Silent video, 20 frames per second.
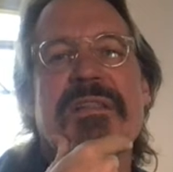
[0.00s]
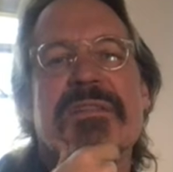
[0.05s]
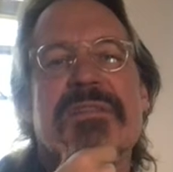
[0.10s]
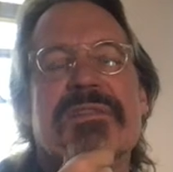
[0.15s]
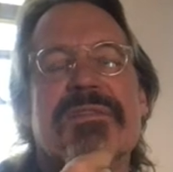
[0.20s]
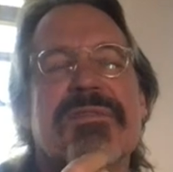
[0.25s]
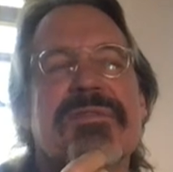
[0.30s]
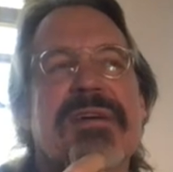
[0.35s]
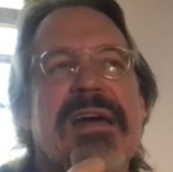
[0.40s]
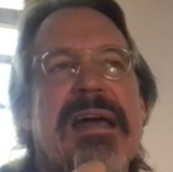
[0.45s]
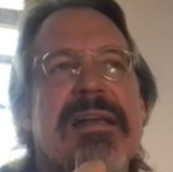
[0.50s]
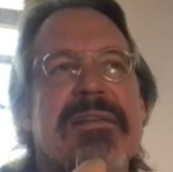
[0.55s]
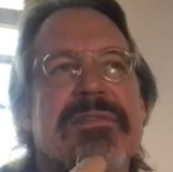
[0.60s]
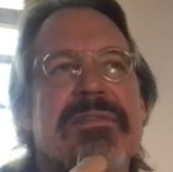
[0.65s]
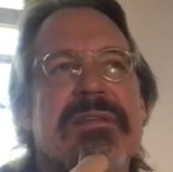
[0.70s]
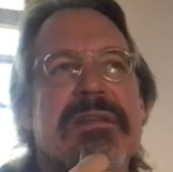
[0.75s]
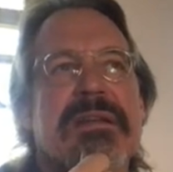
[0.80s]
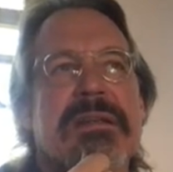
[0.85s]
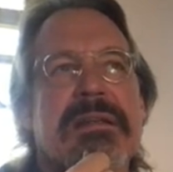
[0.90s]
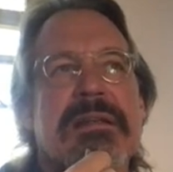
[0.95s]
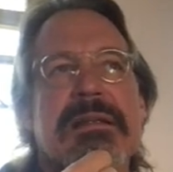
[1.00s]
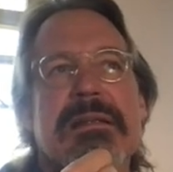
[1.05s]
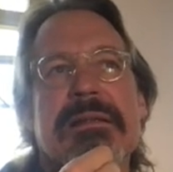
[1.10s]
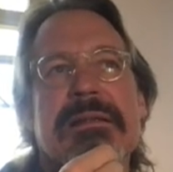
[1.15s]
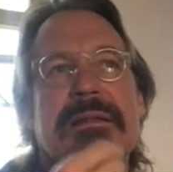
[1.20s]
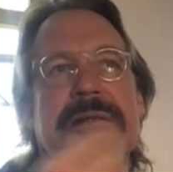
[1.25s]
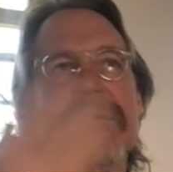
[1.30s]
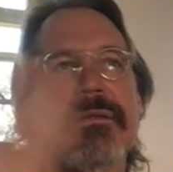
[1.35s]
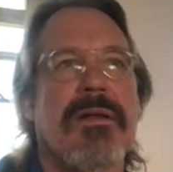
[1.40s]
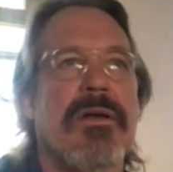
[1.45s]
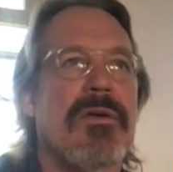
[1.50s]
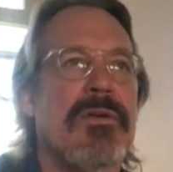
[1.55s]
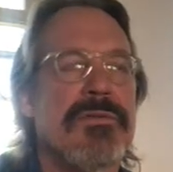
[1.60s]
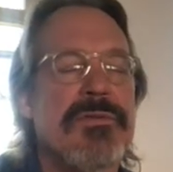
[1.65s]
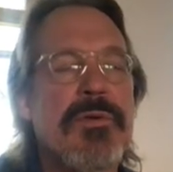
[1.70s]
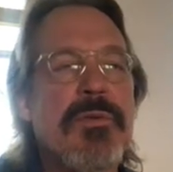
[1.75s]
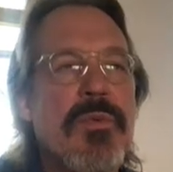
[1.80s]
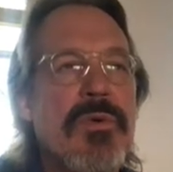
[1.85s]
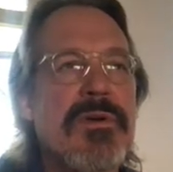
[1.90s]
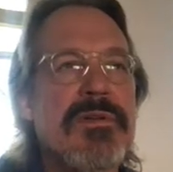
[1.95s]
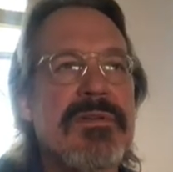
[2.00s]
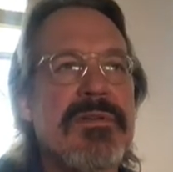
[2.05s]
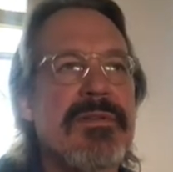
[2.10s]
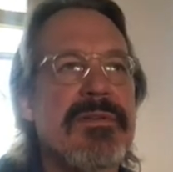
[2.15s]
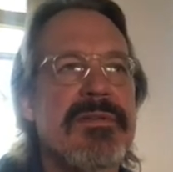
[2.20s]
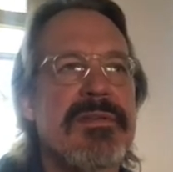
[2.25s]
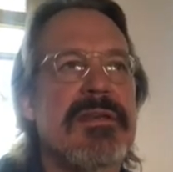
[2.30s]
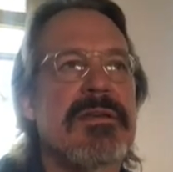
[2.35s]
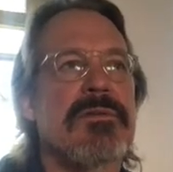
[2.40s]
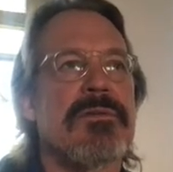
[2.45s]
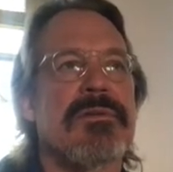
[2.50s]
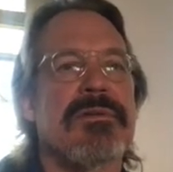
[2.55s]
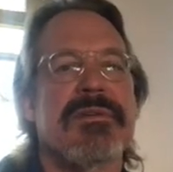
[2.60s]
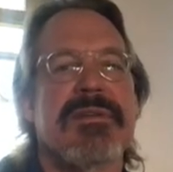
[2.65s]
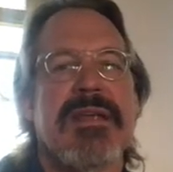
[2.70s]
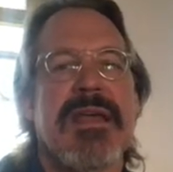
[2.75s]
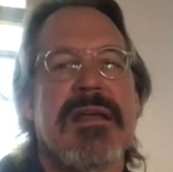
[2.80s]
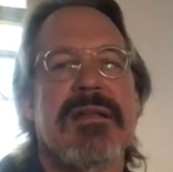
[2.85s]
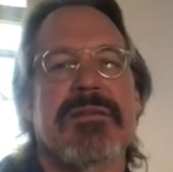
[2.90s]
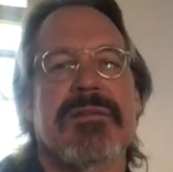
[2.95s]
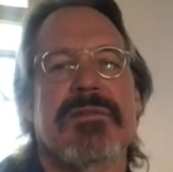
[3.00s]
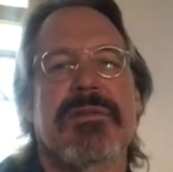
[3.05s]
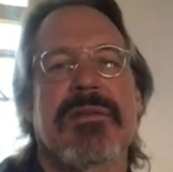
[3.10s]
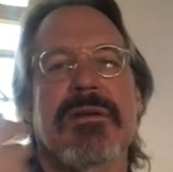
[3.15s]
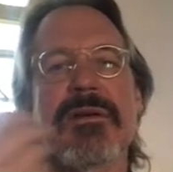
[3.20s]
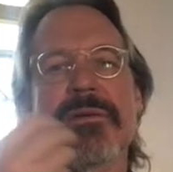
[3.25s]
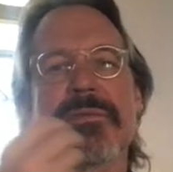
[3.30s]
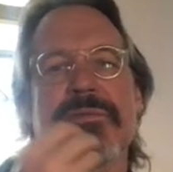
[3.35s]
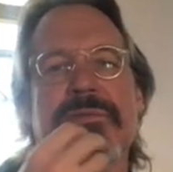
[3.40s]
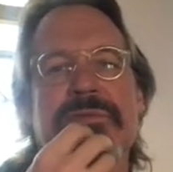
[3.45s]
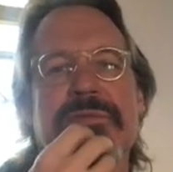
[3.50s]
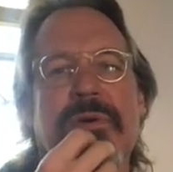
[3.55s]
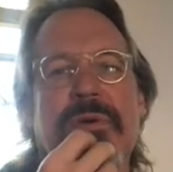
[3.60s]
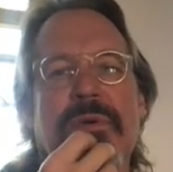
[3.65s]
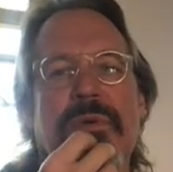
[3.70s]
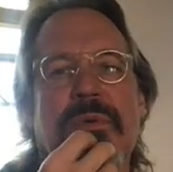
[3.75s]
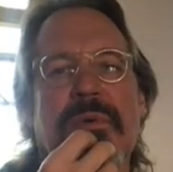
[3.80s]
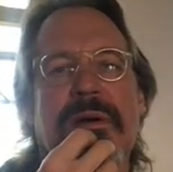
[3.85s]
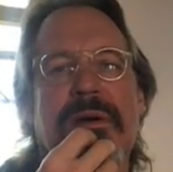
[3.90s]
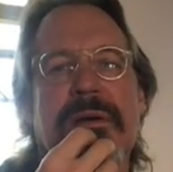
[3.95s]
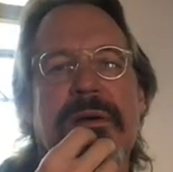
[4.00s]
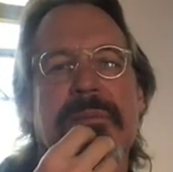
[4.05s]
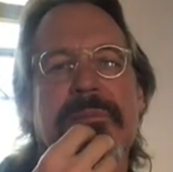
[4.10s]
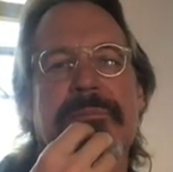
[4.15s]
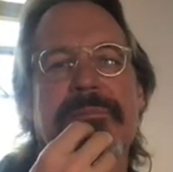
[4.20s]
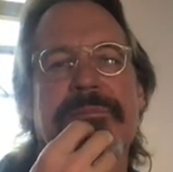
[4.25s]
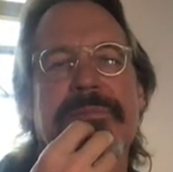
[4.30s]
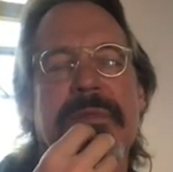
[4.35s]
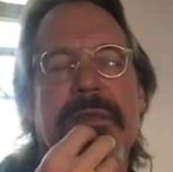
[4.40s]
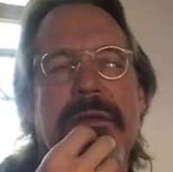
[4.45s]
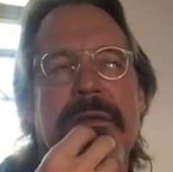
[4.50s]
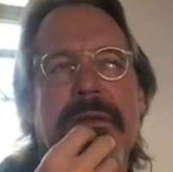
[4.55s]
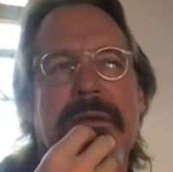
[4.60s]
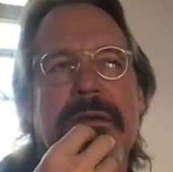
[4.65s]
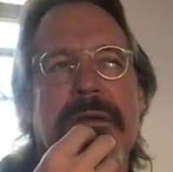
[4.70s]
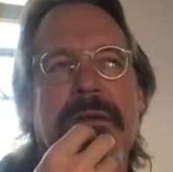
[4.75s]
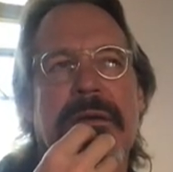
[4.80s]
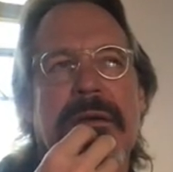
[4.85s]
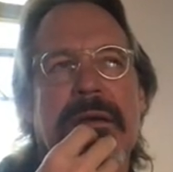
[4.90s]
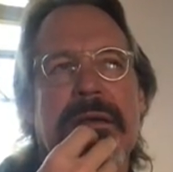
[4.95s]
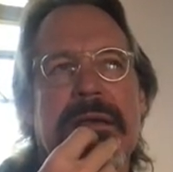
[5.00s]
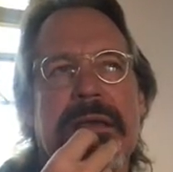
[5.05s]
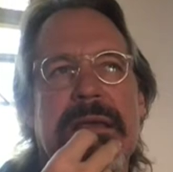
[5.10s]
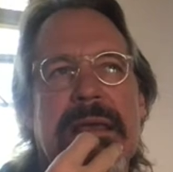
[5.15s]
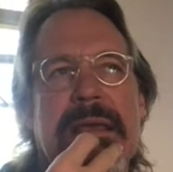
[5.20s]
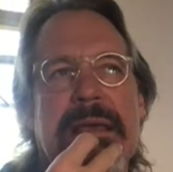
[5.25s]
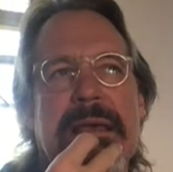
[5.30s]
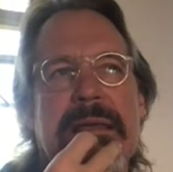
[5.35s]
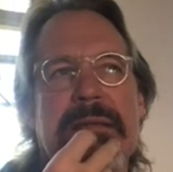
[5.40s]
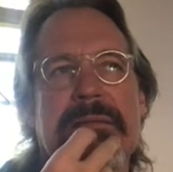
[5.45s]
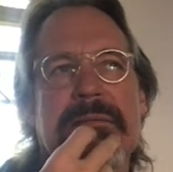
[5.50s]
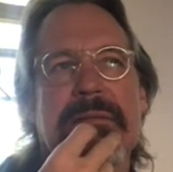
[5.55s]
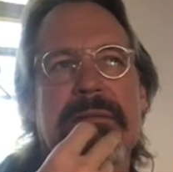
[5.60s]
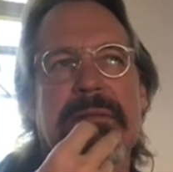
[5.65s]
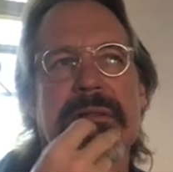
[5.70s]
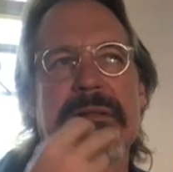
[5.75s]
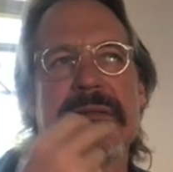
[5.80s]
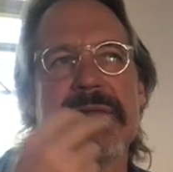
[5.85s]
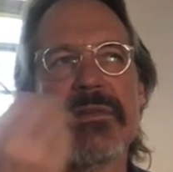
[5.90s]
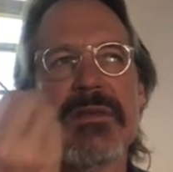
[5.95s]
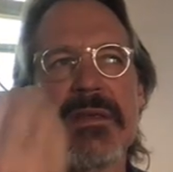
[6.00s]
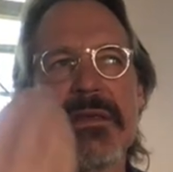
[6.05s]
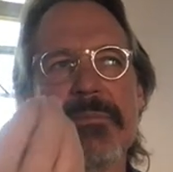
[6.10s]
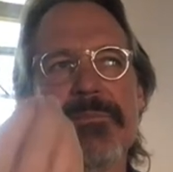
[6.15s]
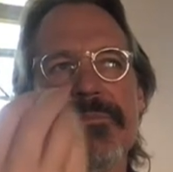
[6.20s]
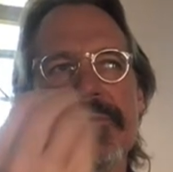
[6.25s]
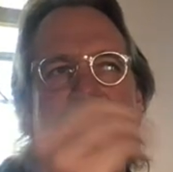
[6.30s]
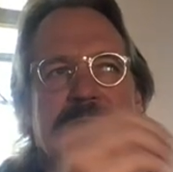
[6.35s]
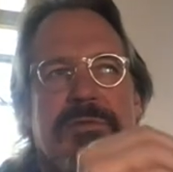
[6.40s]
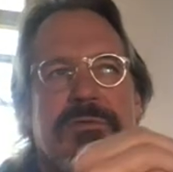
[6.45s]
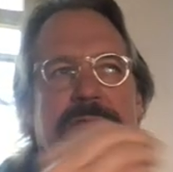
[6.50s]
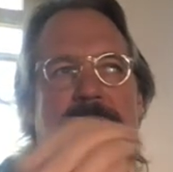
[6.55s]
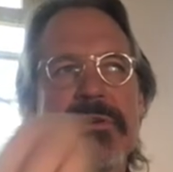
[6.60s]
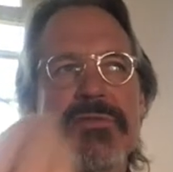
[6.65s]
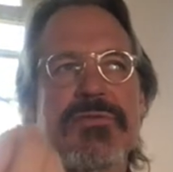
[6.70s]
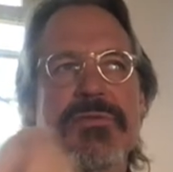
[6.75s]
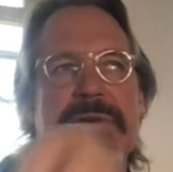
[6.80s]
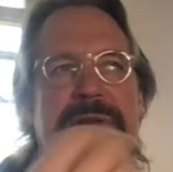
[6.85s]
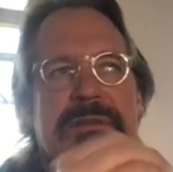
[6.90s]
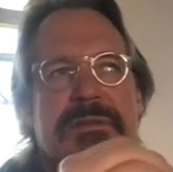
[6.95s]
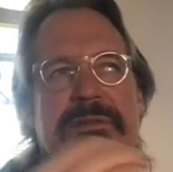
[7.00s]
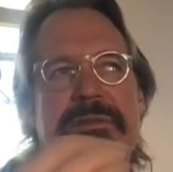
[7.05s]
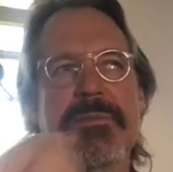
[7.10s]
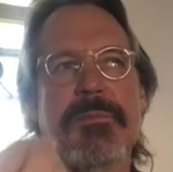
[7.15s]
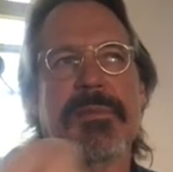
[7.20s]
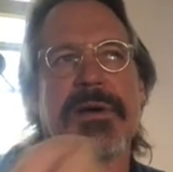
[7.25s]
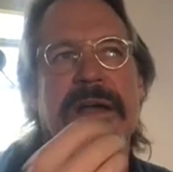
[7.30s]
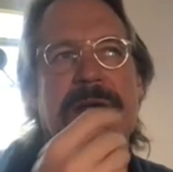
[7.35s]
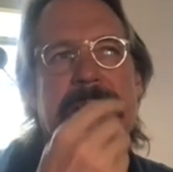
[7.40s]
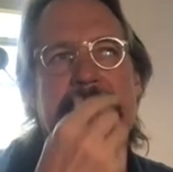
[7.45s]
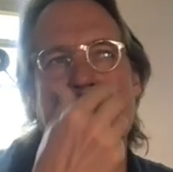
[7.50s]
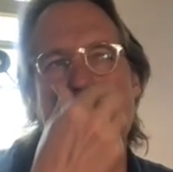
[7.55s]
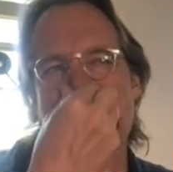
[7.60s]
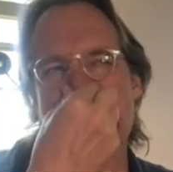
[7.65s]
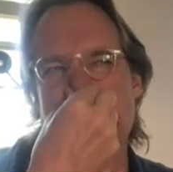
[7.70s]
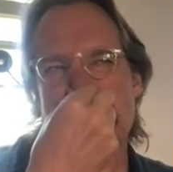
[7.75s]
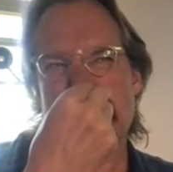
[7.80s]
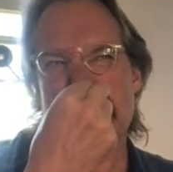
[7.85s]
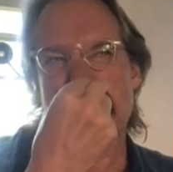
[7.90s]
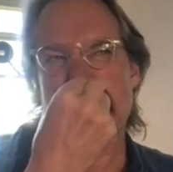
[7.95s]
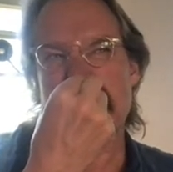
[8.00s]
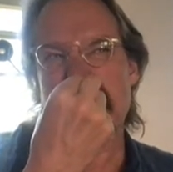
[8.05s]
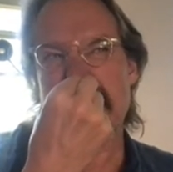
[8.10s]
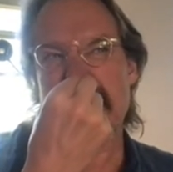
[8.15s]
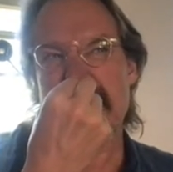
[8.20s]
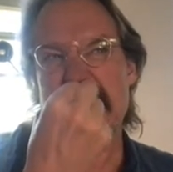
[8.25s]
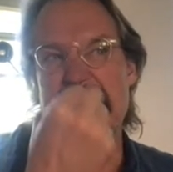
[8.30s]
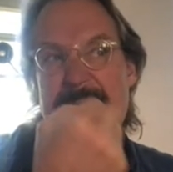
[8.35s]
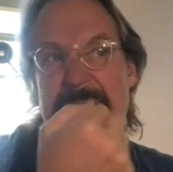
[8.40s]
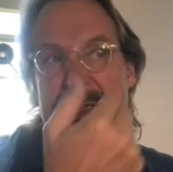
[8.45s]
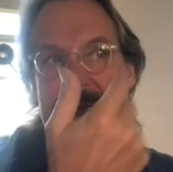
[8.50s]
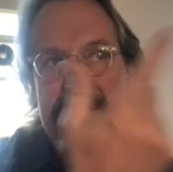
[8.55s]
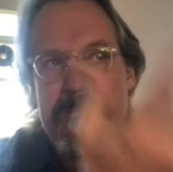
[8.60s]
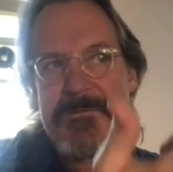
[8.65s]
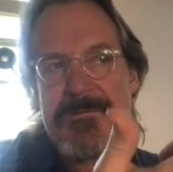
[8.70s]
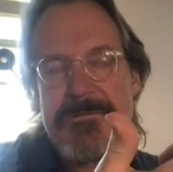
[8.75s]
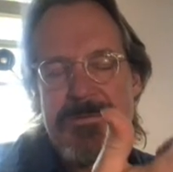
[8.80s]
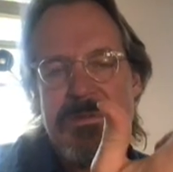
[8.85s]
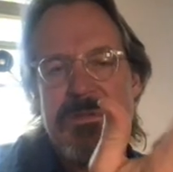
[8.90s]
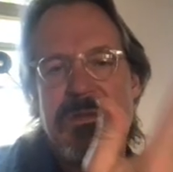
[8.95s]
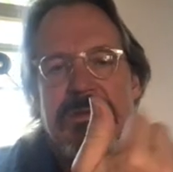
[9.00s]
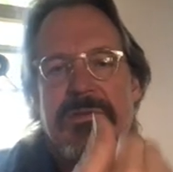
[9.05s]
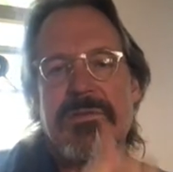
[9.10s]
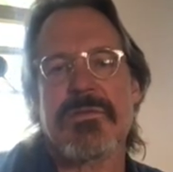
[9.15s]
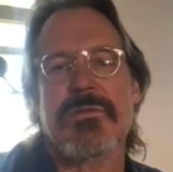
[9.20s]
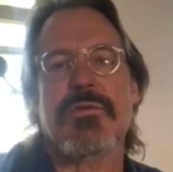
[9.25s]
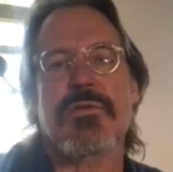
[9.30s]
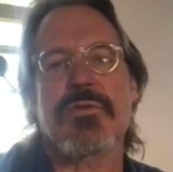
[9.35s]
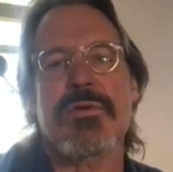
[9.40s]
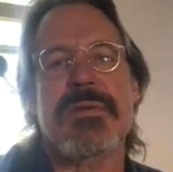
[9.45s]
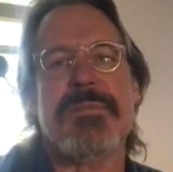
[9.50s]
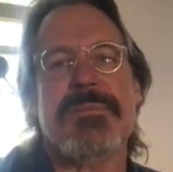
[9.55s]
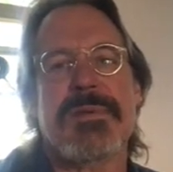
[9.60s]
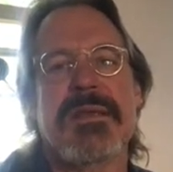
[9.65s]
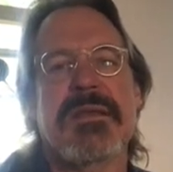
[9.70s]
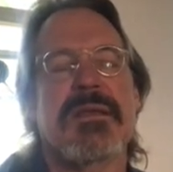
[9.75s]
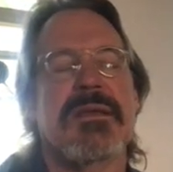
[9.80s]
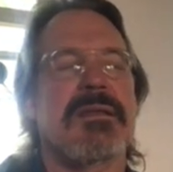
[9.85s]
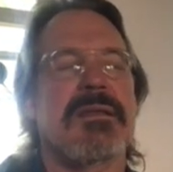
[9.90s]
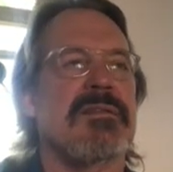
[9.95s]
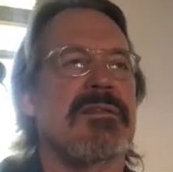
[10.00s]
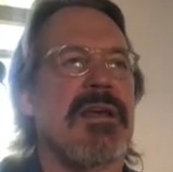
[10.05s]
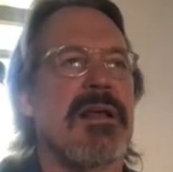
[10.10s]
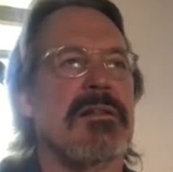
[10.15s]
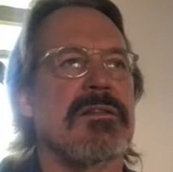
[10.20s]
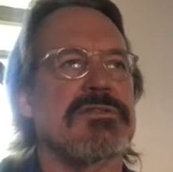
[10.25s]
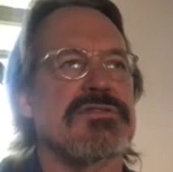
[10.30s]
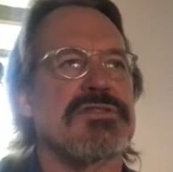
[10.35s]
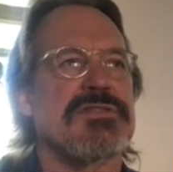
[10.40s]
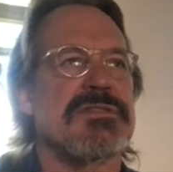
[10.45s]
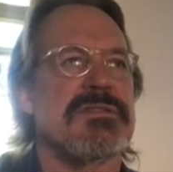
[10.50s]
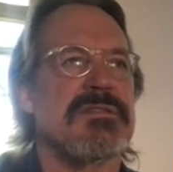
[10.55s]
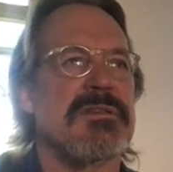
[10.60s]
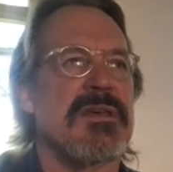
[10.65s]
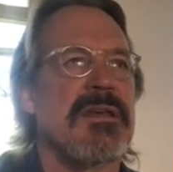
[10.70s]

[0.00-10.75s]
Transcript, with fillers: this fascinating, and I also worked in theater and dance there. So, um, again, let's keep structuring this binary between if this creeping intelligent